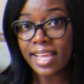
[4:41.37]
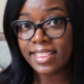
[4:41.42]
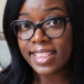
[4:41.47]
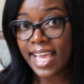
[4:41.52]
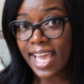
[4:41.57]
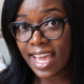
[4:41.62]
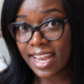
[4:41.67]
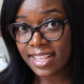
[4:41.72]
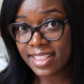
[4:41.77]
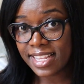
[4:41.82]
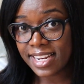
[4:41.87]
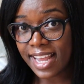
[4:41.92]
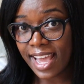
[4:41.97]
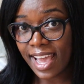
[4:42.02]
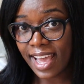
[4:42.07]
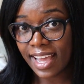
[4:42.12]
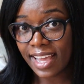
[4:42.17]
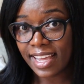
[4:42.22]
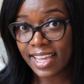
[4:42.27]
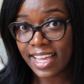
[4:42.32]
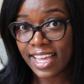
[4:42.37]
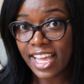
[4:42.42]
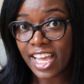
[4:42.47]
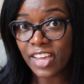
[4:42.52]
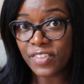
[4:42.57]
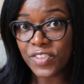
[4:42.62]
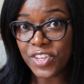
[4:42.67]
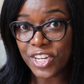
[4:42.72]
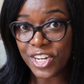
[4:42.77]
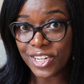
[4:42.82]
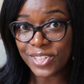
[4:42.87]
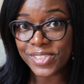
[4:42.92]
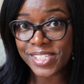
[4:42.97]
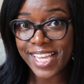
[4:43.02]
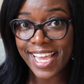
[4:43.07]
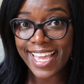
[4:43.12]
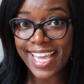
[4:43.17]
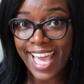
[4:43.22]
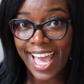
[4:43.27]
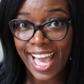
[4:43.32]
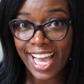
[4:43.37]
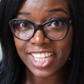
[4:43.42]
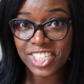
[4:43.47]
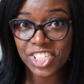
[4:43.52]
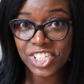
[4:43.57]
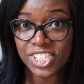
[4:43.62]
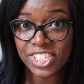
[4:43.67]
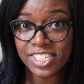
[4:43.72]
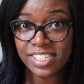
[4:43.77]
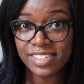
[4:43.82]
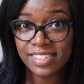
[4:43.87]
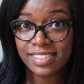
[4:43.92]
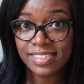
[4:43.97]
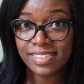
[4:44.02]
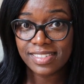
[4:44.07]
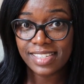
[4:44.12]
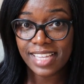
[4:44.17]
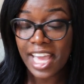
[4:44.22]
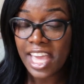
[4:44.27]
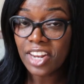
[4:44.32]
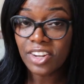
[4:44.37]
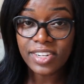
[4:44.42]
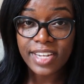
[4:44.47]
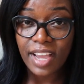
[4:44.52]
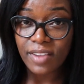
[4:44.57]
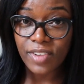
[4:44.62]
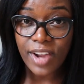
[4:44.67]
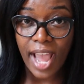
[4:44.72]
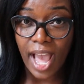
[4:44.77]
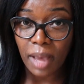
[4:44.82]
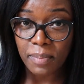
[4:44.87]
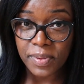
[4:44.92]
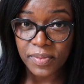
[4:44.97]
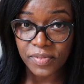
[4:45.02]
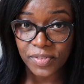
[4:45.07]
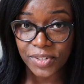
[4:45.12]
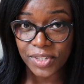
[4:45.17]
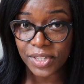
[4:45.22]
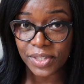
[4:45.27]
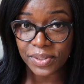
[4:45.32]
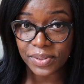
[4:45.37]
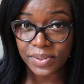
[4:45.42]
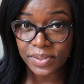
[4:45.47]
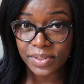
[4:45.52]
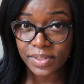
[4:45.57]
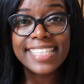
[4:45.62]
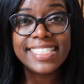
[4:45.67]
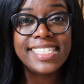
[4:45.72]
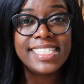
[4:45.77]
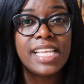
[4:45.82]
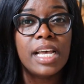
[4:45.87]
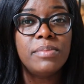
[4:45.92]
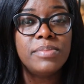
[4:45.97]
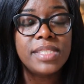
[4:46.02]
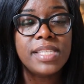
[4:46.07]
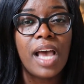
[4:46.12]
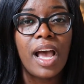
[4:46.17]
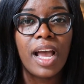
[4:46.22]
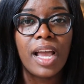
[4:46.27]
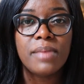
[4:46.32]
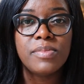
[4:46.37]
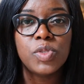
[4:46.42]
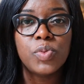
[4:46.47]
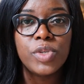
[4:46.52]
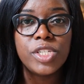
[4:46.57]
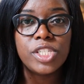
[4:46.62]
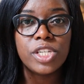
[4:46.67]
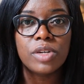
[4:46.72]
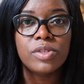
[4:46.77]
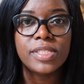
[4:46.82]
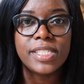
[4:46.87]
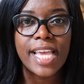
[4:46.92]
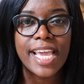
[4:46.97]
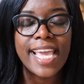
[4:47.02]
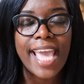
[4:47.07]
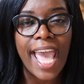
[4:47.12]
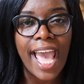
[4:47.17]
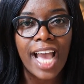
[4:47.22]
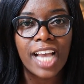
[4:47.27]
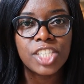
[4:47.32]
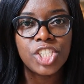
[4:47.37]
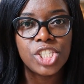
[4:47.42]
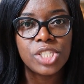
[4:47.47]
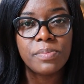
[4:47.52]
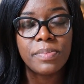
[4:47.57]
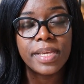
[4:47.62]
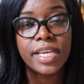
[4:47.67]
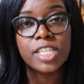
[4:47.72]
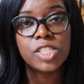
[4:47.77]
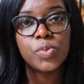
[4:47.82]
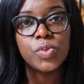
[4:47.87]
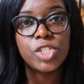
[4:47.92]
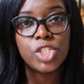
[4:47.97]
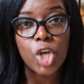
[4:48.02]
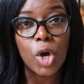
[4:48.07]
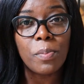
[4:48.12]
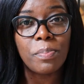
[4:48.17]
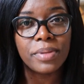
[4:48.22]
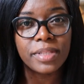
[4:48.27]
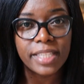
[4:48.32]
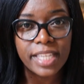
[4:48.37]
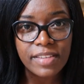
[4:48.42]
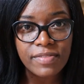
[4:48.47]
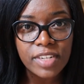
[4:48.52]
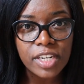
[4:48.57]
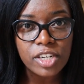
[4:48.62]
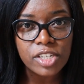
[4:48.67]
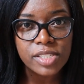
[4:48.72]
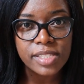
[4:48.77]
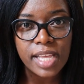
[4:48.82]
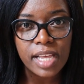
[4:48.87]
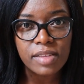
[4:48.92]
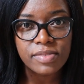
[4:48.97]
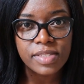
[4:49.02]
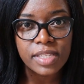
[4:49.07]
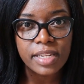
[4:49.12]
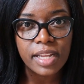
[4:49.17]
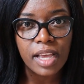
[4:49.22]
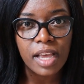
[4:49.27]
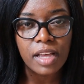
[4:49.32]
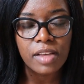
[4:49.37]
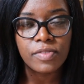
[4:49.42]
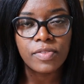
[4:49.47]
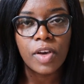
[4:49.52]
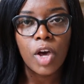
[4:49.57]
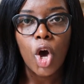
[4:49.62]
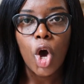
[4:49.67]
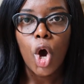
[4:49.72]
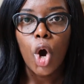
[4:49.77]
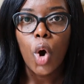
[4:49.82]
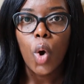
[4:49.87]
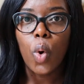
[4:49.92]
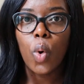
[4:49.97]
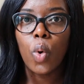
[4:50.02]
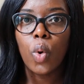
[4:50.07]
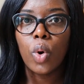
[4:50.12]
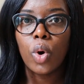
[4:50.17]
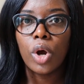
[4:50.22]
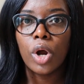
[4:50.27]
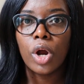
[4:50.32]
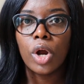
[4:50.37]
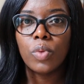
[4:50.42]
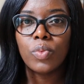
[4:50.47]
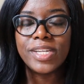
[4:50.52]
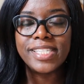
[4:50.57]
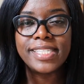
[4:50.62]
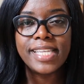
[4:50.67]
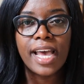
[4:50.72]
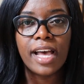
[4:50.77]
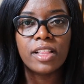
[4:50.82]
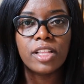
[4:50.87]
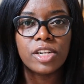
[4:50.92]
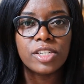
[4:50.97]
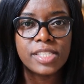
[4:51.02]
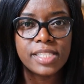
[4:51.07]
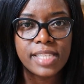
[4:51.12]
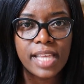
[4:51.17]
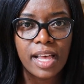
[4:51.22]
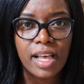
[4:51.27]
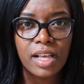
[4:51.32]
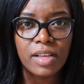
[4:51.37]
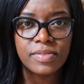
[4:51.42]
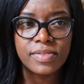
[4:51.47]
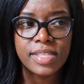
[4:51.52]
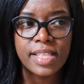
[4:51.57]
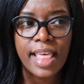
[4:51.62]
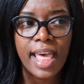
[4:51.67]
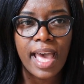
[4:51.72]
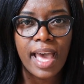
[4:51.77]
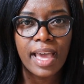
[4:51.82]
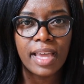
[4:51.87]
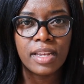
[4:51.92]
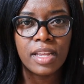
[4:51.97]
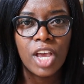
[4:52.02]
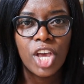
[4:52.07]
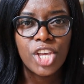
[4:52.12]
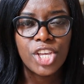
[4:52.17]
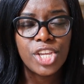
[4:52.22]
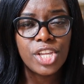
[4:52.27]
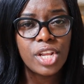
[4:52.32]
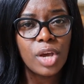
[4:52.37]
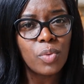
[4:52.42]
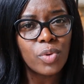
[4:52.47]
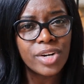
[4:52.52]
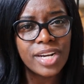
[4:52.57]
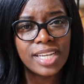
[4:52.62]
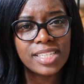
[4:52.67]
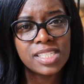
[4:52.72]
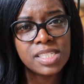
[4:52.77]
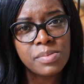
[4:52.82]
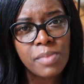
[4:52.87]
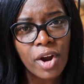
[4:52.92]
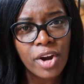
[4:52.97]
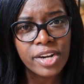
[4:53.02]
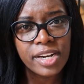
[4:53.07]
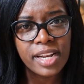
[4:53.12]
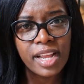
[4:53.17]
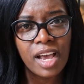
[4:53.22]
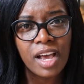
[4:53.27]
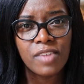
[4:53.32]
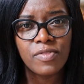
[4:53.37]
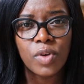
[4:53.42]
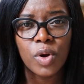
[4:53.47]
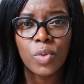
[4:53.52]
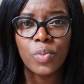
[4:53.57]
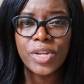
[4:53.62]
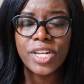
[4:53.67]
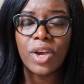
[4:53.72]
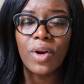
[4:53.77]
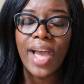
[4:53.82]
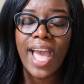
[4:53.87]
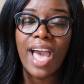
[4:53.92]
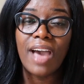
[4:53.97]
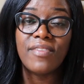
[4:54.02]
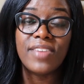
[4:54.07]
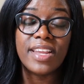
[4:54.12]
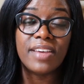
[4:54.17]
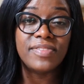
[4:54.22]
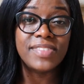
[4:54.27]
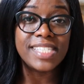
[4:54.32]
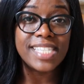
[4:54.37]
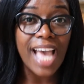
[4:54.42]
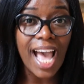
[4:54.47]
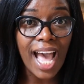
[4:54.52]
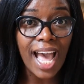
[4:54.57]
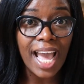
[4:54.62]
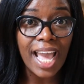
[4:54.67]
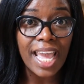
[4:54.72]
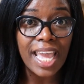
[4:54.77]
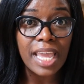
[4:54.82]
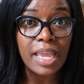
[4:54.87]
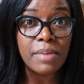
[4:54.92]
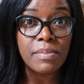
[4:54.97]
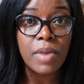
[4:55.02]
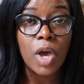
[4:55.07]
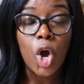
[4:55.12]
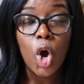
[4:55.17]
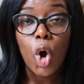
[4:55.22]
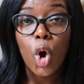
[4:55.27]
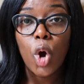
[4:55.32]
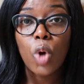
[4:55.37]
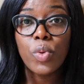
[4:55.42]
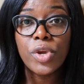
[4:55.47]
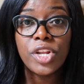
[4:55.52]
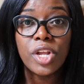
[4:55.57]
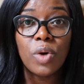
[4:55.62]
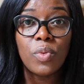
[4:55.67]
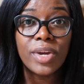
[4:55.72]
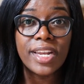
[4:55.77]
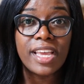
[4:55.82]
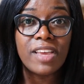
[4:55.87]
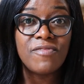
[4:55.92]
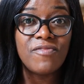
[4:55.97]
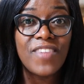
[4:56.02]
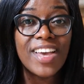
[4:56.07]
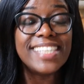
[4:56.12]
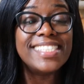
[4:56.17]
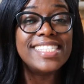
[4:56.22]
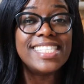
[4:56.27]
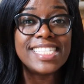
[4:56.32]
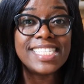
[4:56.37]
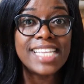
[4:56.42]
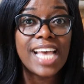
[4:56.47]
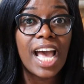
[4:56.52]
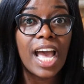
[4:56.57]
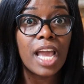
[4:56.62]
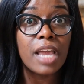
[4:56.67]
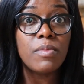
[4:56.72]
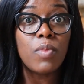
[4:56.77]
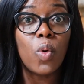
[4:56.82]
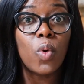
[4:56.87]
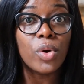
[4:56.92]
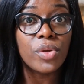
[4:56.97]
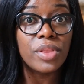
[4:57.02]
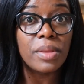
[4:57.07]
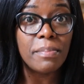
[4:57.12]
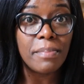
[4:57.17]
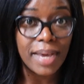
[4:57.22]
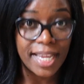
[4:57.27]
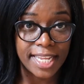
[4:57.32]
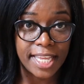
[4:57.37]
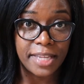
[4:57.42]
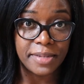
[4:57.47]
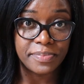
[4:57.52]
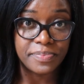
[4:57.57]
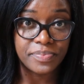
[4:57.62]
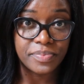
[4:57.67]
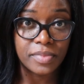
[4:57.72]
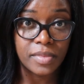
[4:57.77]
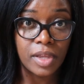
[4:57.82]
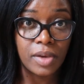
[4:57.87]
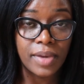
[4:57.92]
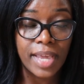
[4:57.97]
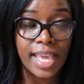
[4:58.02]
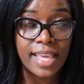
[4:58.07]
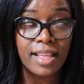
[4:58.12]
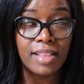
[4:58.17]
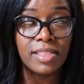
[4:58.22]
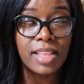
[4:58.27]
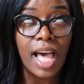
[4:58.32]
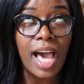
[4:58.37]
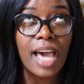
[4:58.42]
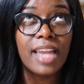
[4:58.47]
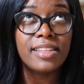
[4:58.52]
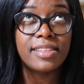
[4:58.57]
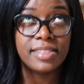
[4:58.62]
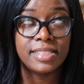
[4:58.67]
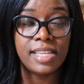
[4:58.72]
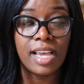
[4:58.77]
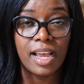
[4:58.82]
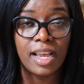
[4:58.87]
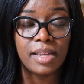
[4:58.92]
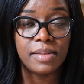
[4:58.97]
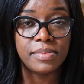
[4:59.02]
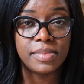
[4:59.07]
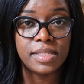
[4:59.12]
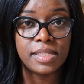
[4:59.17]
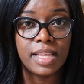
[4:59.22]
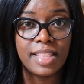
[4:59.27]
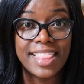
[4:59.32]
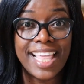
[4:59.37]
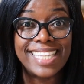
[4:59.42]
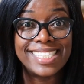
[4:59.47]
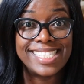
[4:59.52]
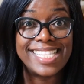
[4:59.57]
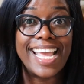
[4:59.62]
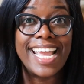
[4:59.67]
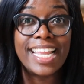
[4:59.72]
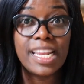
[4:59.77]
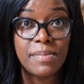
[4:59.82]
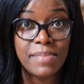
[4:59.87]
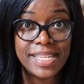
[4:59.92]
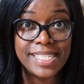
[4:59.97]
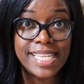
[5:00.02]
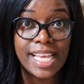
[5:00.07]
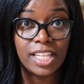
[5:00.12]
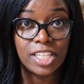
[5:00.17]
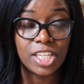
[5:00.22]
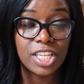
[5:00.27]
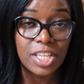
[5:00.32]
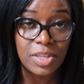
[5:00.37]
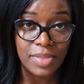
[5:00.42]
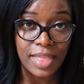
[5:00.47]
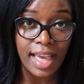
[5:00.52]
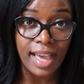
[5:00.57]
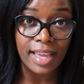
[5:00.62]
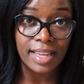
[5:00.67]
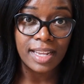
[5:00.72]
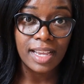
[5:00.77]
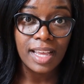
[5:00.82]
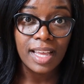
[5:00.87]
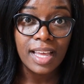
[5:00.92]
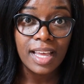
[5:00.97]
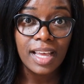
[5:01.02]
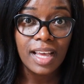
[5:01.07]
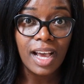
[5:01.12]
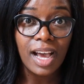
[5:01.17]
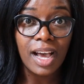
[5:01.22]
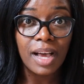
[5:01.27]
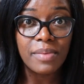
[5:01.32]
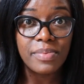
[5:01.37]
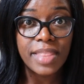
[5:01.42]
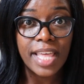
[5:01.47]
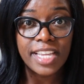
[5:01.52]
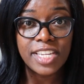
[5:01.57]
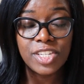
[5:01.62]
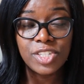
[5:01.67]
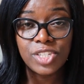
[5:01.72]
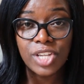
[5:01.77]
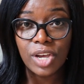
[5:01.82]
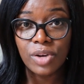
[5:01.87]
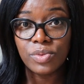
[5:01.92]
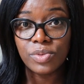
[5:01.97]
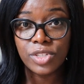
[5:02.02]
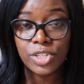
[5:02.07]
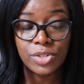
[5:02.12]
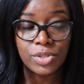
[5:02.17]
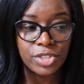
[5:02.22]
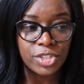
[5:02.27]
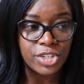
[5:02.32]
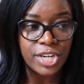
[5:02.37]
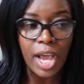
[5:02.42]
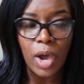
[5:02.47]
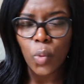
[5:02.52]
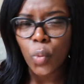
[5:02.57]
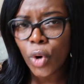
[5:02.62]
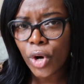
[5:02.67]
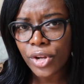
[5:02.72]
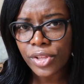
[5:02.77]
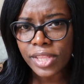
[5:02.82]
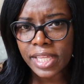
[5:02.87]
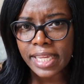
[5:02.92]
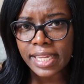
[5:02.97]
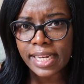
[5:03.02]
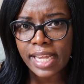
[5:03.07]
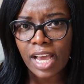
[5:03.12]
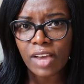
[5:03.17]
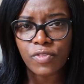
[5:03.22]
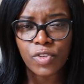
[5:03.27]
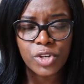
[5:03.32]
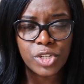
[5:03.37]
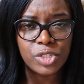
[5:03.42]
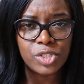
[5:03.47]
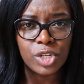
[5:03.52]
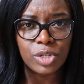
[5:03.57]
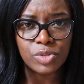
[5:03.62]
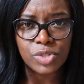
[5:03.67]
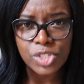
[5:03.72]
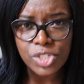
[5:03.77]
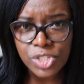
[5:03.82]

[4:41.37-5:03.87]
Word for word: at the end of the day, if you don't take action, it'll never happen for you. And sometimes we don't take action because we don't believe in ourselves enough or we tell ourselves that, you know, we're not smart enough or we don't have enough time or we don't want to invest the time or the money. Okay, a lot of the times that's the enemy telling you that, um, that you don't, you're not worthy enough or you don't